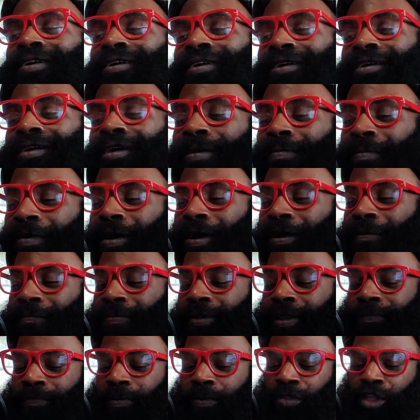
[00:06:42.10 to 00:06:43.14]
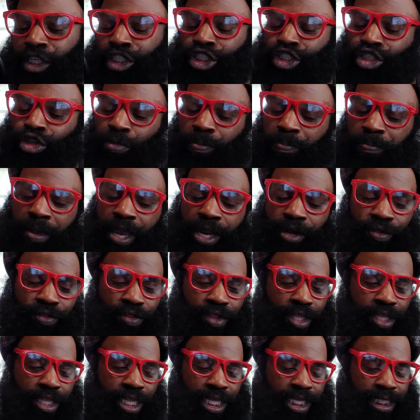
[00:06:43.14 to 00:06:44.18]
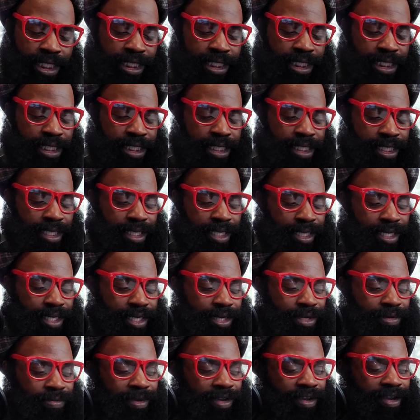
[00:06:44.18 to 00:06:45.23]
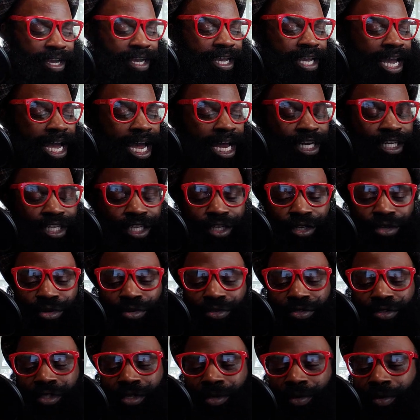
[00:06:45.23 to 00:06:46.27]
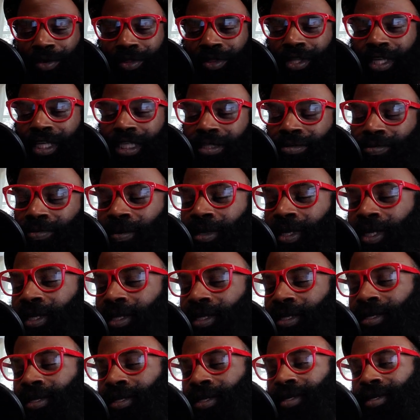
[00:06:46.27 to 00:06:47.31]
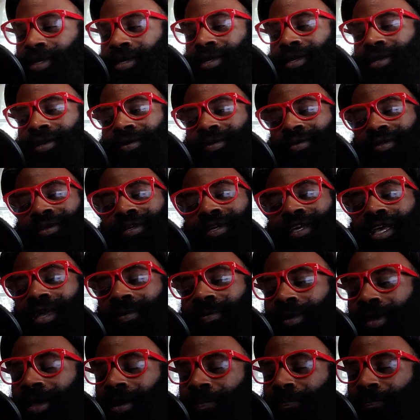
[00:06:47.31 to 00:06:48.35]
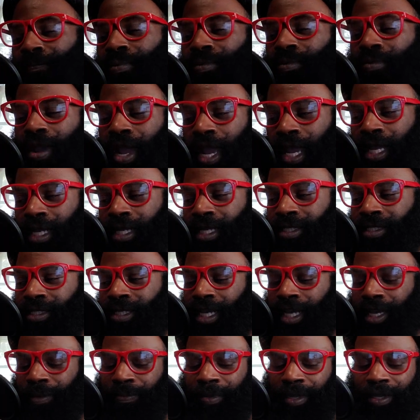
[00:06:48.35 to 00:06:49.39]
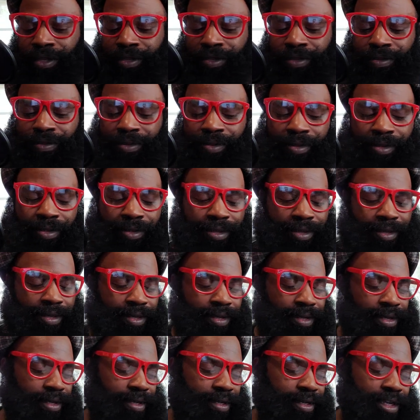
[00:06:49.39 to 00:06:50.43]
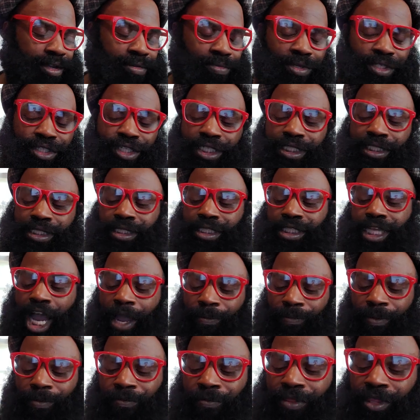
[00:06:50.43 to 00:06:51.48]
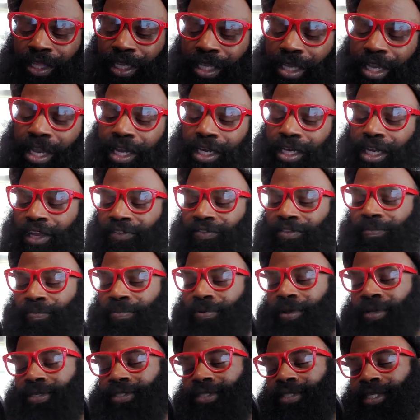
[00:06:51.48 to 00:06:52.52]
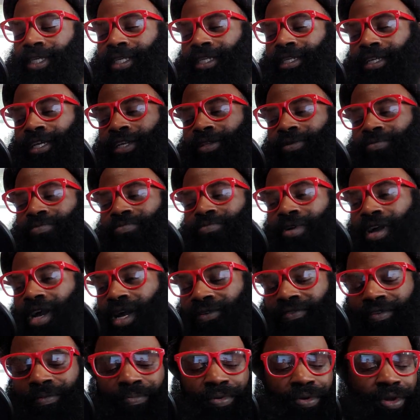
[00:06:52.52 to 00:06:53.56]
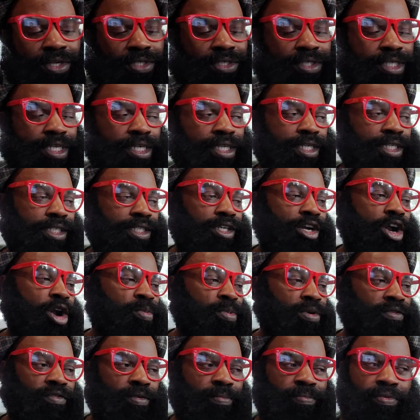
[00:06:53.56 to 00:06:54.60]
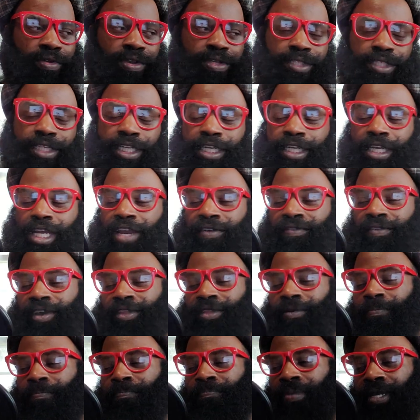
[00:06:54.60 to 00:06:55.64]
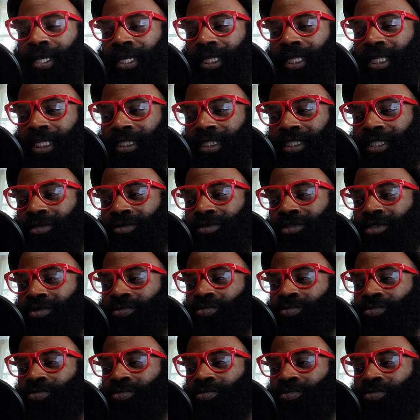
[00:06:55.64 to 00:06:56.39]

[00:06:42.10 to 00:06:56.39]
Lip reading: Come on, people. Let's do better than this. We got to. So on this one, give me a break segment. Can we just stop it with the Kanye for president and The Rock for president and Oprah for president and every other B-list and